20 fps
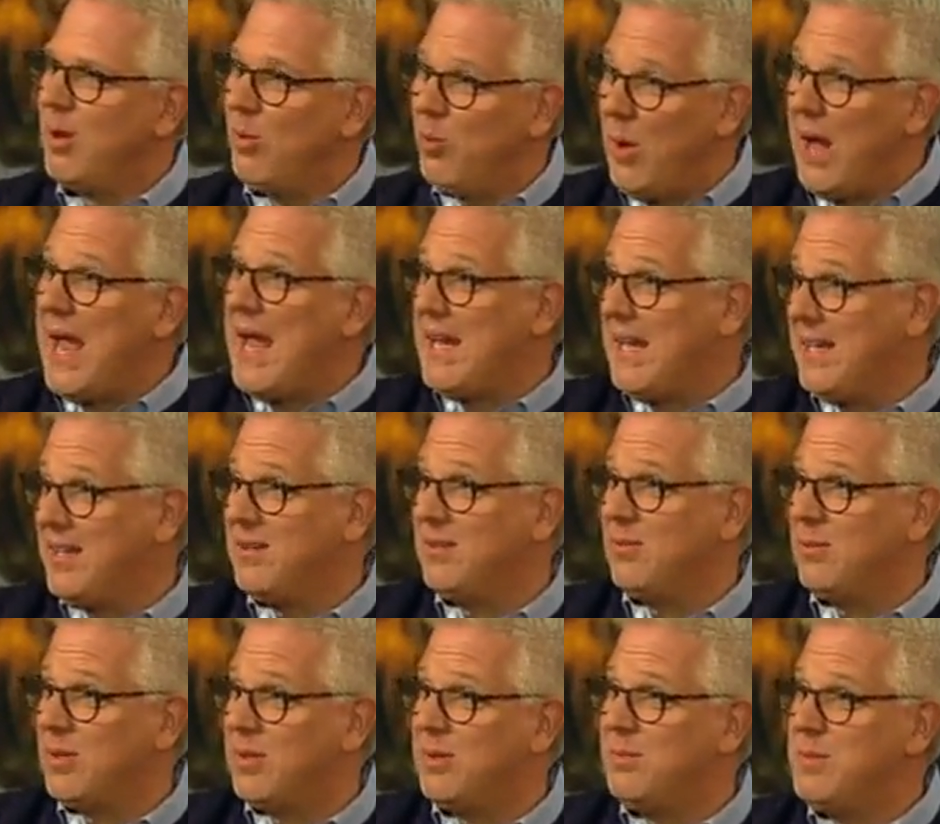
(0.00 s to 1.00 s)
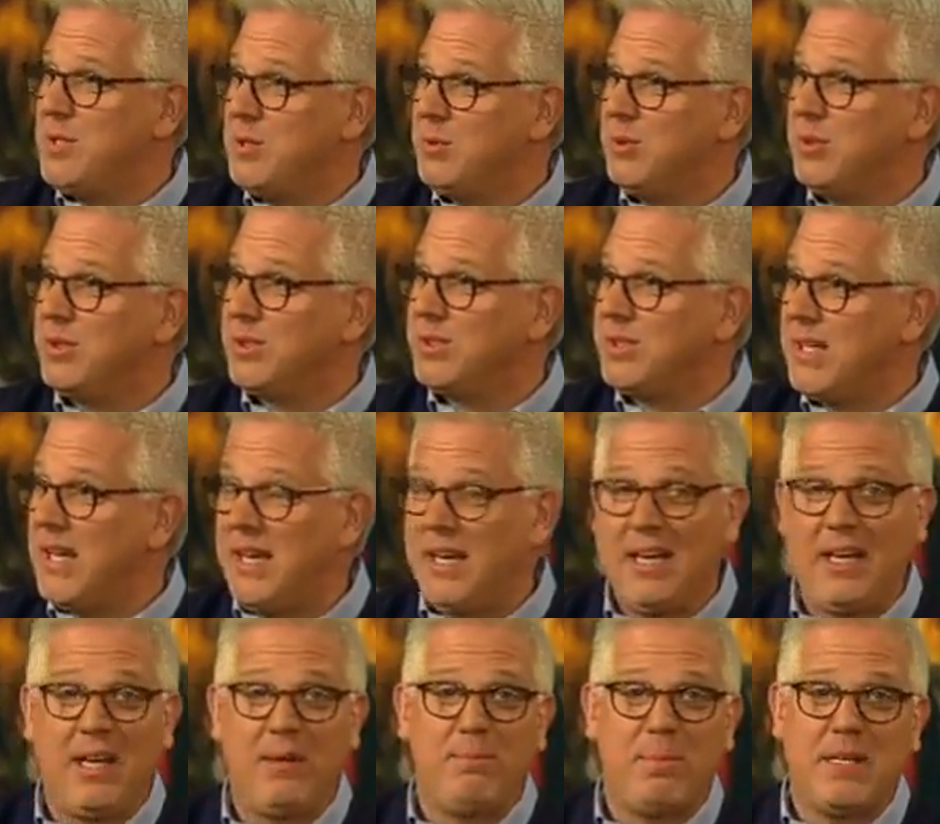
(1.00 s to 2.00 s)
a wagon with the mules, and
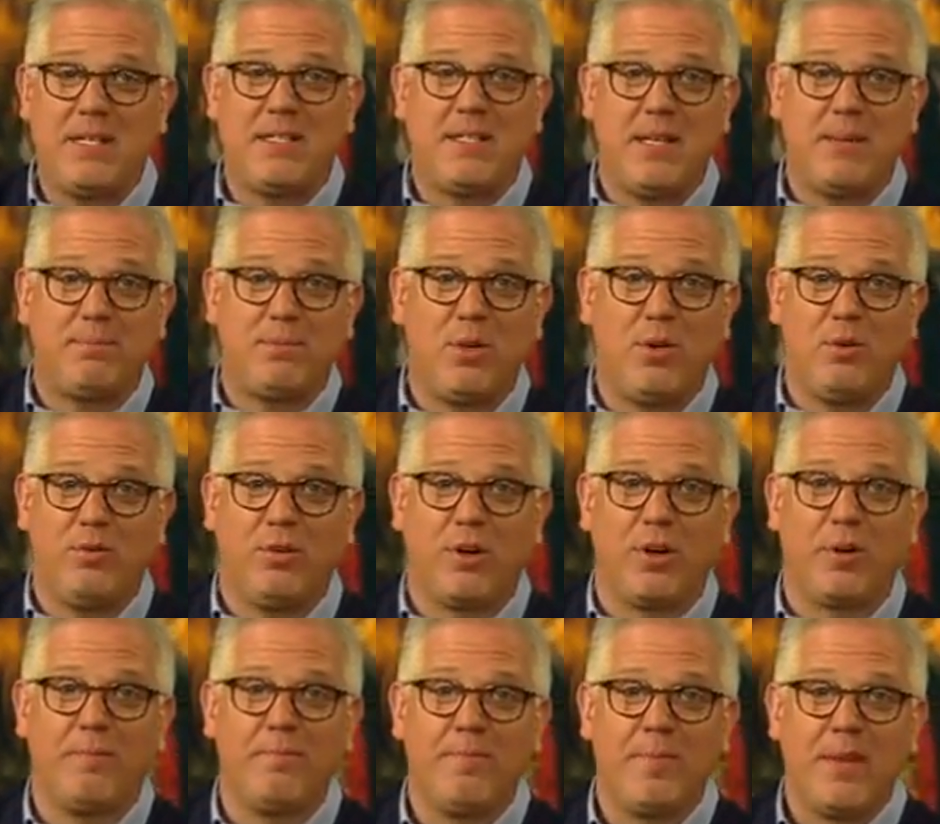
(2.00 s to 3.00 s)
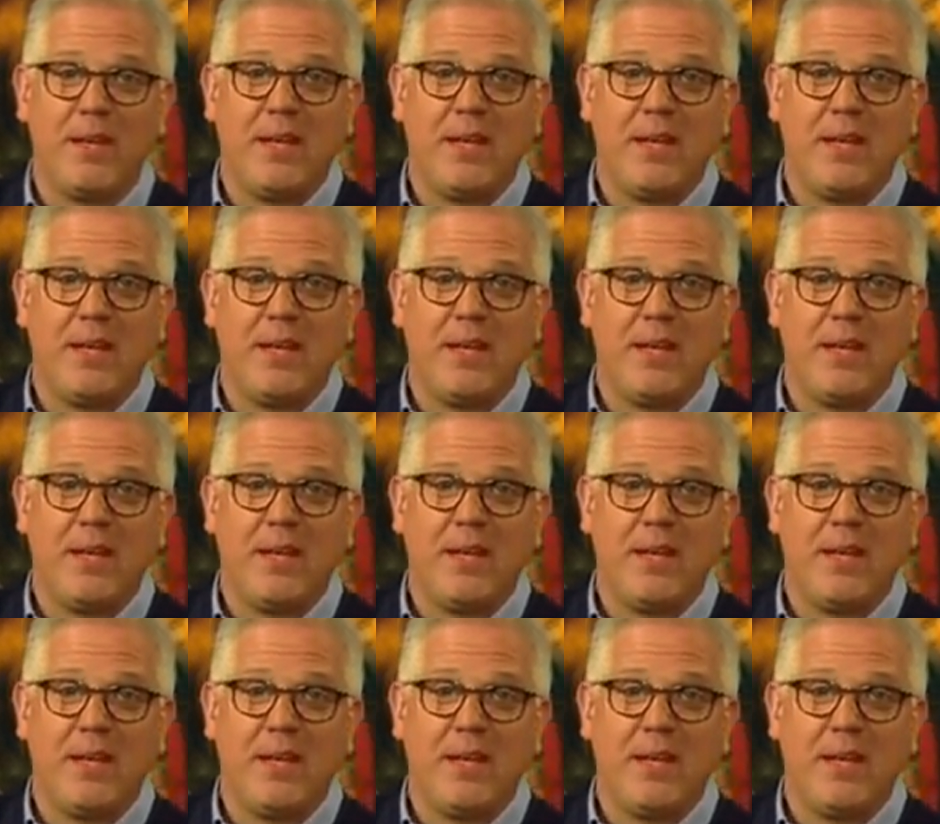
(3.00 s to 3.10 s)
it had been tipped over.